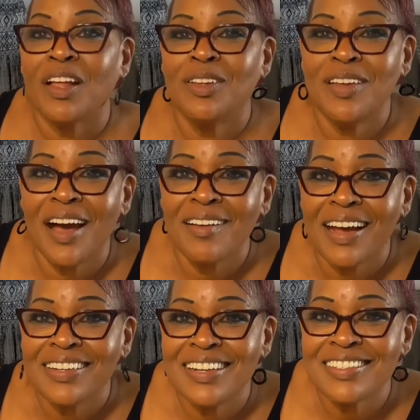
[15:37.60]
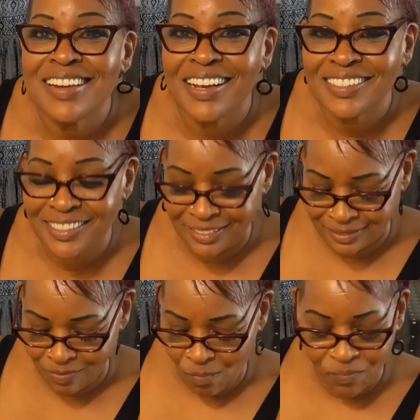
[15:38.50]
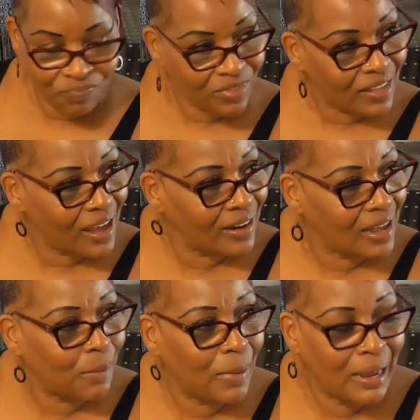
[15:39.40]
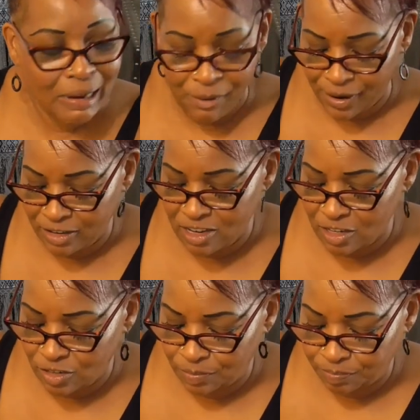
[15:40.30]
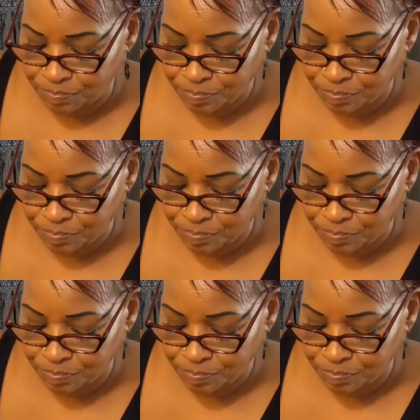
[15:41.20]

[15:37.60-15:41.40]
Do y'all like Dish Nation? Kind of got my attention.